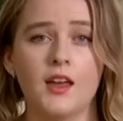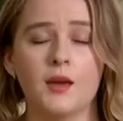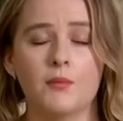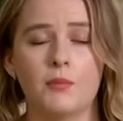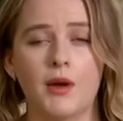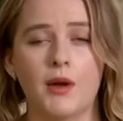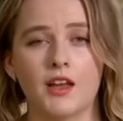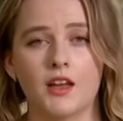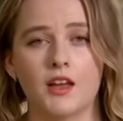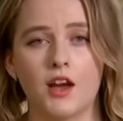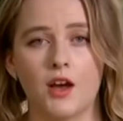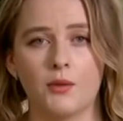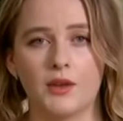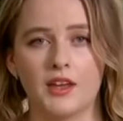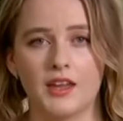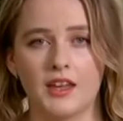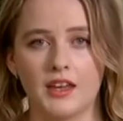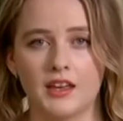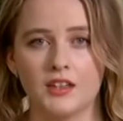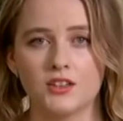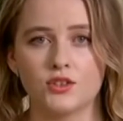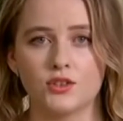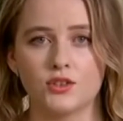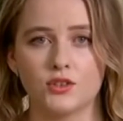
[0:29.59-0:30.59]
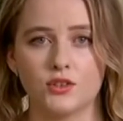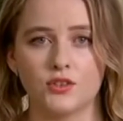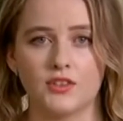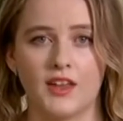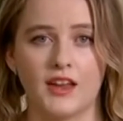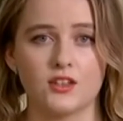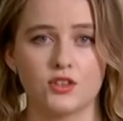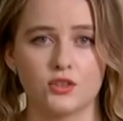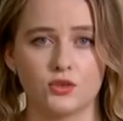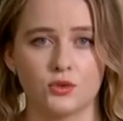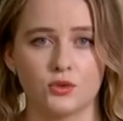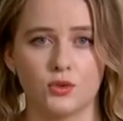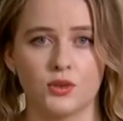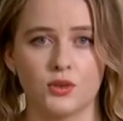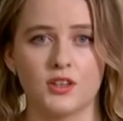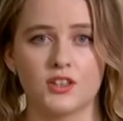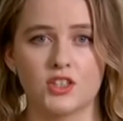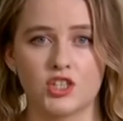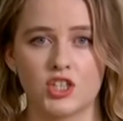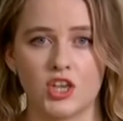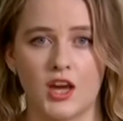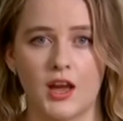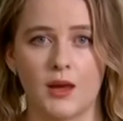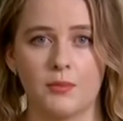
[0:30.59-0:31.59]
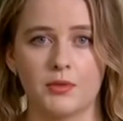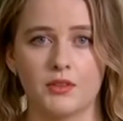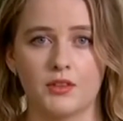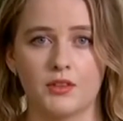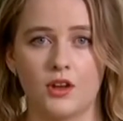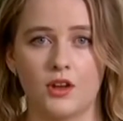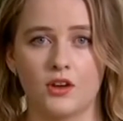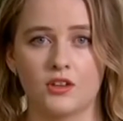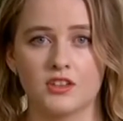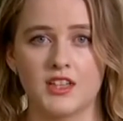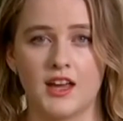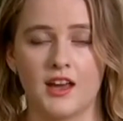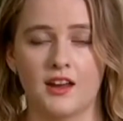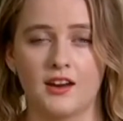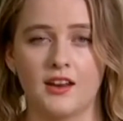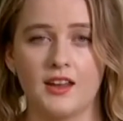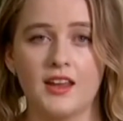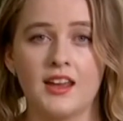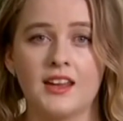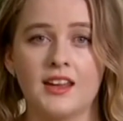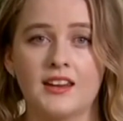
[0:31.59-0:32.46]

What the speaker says: by going into that short, sharp lockdown.